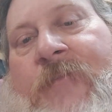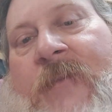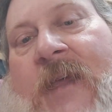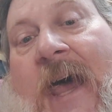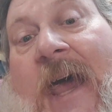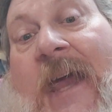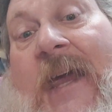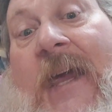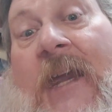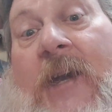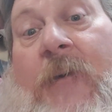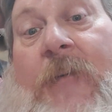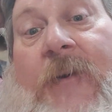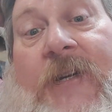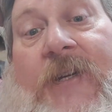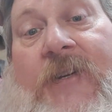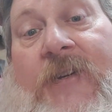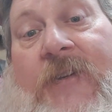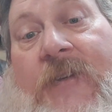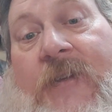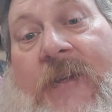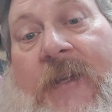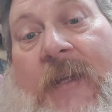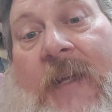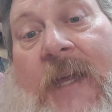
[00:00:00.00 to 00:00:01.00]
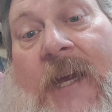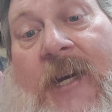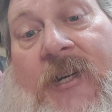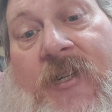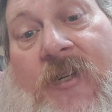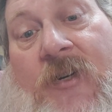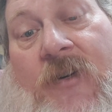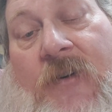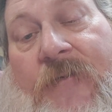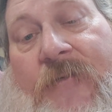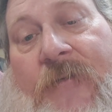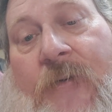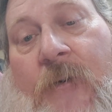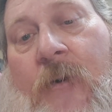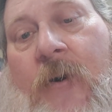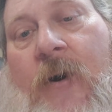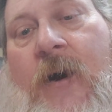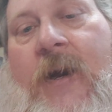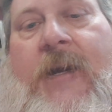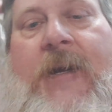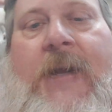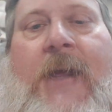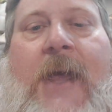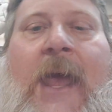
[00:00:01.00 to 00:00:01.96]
I got to redo the electrical for it,